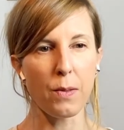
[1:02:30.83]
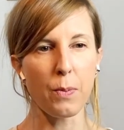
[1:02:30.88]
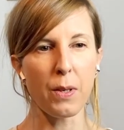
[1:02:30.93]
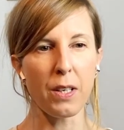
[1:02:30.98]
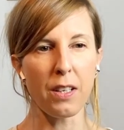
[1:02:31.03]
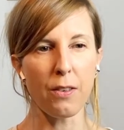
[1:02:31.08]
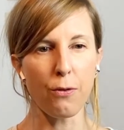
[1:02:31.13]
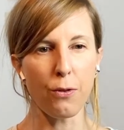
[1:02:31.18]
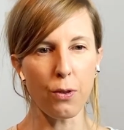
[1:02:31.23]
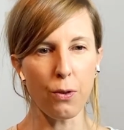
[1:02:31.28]
but
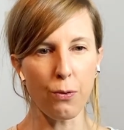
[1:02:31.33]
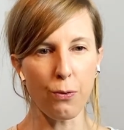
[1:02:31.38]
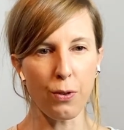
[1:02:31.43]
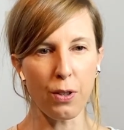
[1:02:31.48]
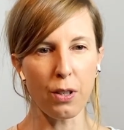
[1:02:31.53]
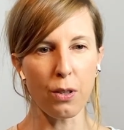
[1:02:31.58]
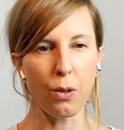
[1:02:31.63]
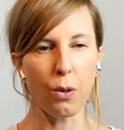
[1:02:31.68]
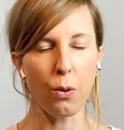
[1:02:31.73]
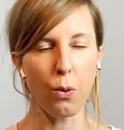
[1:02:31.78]
if you
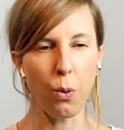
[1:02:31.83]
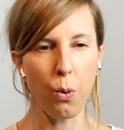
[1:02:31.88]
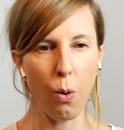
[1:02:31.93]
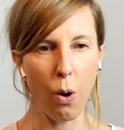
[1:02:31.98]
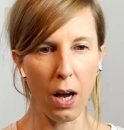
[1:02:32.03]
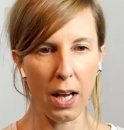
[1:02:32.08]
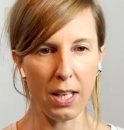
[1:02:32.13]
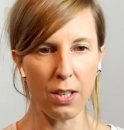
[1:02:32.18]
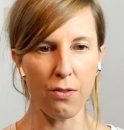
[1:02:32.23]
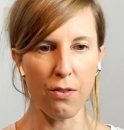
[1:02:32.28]
feel
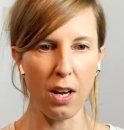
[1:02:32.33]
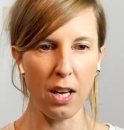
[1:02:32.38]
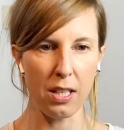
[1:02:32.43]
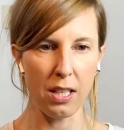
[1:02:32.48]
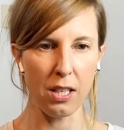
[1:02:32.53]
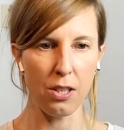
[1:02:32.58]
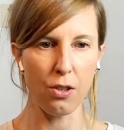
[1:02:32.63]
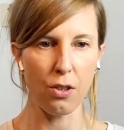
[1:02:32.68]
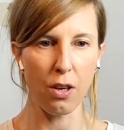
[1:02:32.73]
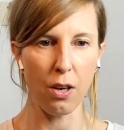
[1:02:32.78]
quite
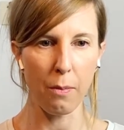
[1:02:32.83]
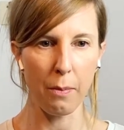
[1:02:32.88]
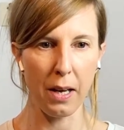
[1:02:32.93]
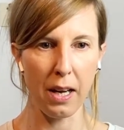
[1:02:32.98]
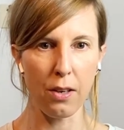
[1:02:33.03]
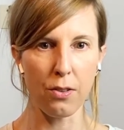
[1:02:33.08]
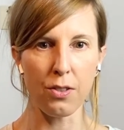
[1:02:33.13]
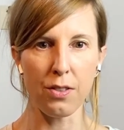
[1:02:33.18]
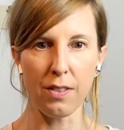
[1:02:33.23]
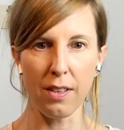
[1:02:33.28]
ready to come
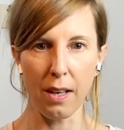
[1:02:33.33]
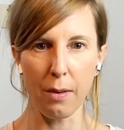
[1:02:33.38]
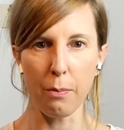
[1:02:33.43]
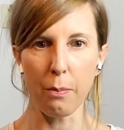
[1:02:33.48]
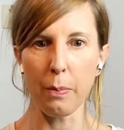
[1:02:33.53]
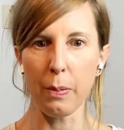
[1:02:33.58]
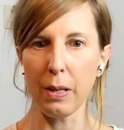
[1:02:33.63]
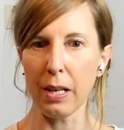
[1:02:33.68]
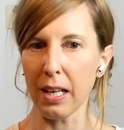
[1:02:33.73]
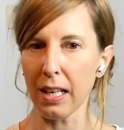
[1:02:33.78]
out, then
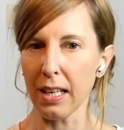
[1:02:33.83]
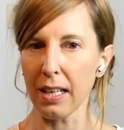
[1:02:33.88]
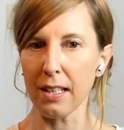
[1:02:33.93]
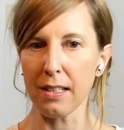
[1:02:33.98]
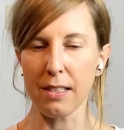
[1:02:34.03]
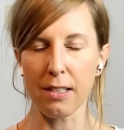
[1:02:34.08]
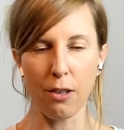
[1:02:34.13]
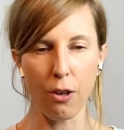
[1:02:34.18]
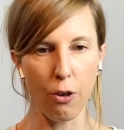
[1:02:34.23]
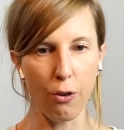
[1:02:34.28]

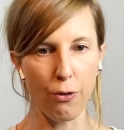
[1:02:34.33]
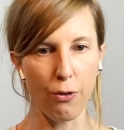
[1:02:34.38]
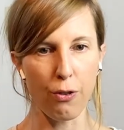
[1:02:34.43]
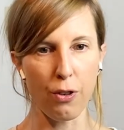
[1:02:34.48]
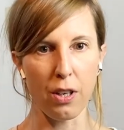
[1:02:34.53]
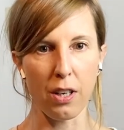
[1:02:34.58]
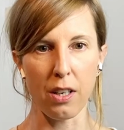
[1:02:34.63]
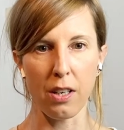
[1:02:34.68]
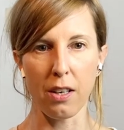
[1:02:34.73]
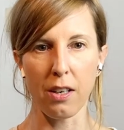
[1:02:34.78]
please go for
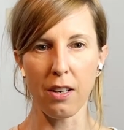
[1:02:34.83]
it.